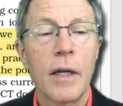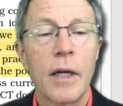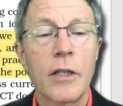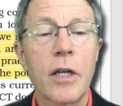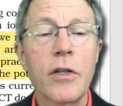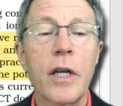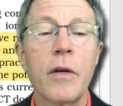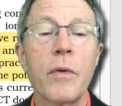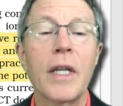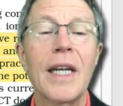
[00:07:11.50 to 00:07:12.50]

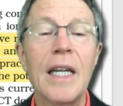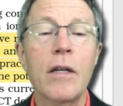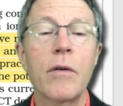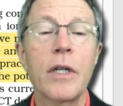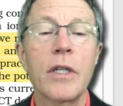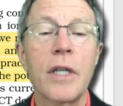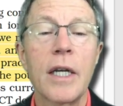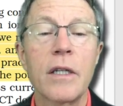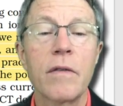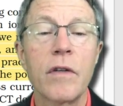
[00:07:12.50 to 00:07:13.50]
Associated with an increased
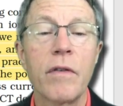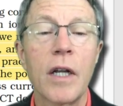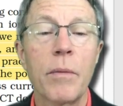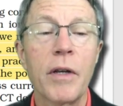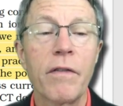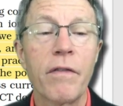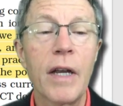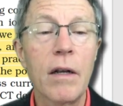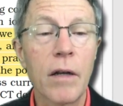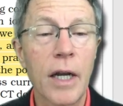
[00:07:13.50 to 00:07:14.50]
chance of developing
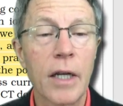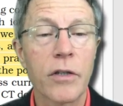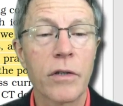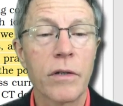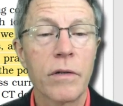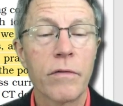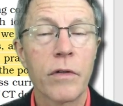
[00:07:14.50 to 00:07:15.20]
fatal cancer